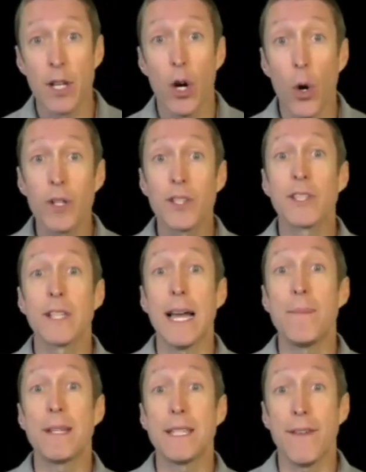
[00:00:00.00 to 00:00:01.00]
or
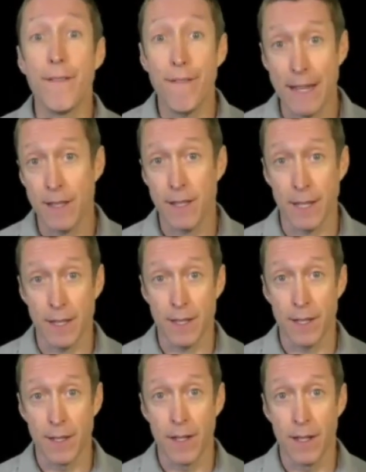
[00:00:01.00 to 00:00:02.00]
cyber defenses.